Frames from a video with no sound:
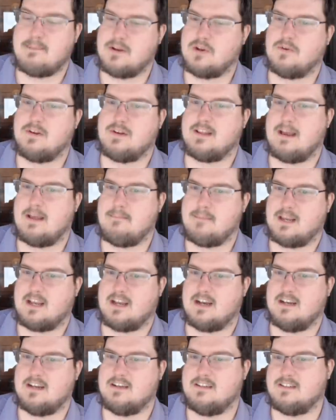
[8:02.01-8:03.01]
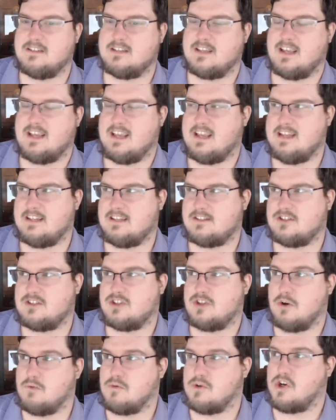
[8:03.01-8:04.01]
doing that because it's
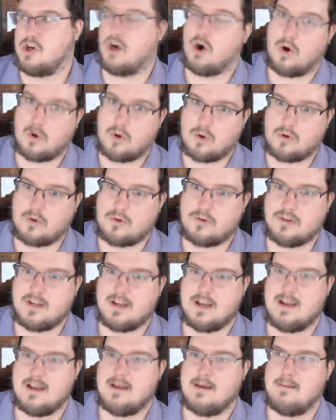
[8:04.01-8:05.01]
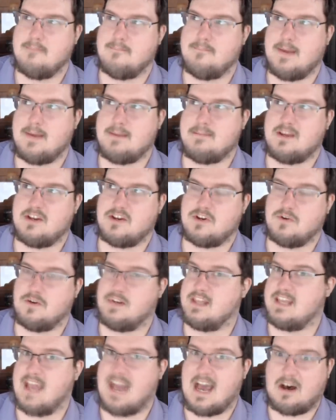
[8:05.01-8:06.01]
so cold, maybe due to
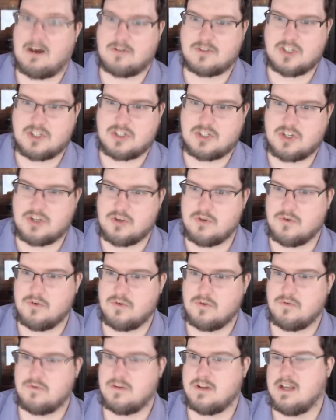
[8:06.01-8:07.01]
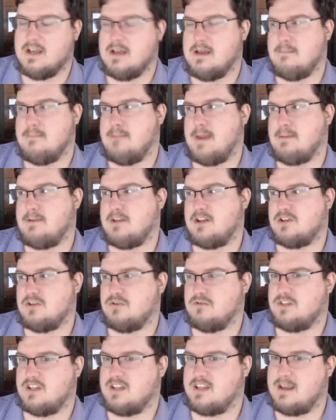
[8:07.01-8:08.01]
the altitude, maybe
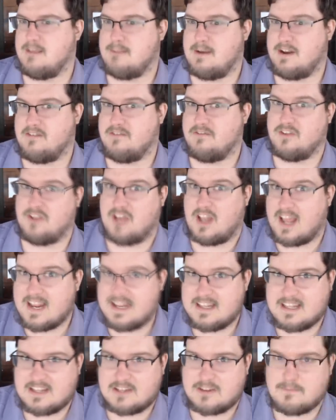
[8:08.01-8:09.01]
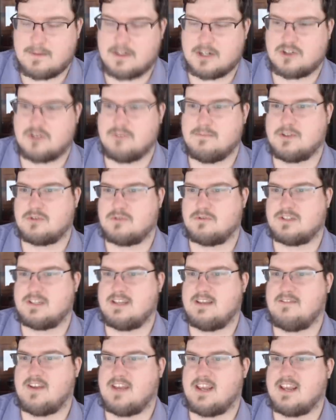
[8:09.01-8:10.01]
due to the amount of light that the mushroom is
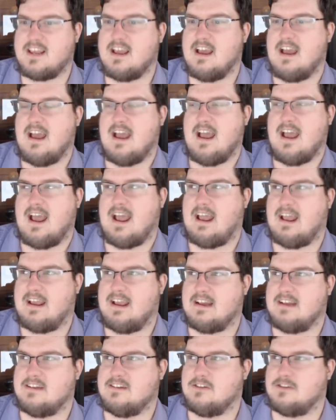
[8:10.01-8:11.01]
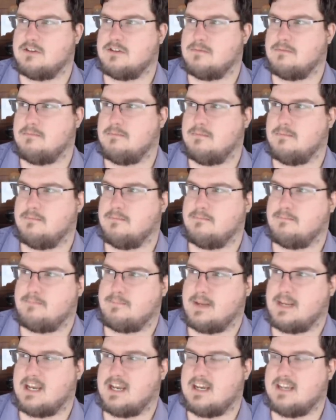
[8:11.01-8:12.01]
receiving, and
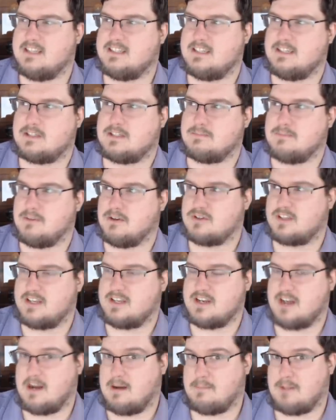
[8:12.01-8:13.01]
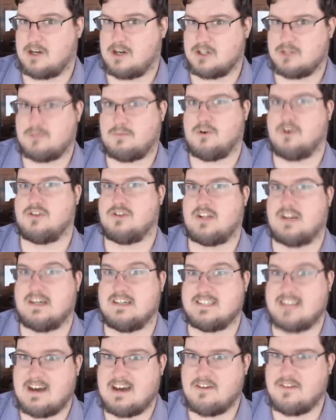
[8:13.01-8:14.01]
because it's mostly knoblar spores that are
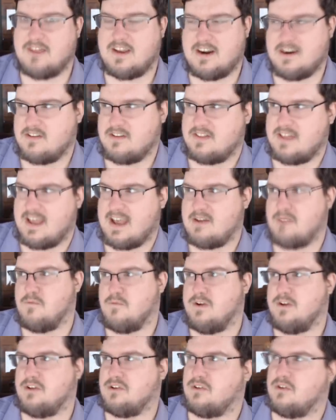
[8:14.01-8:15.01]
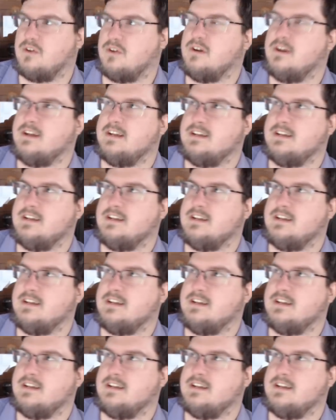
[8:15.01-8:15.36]
down there, that will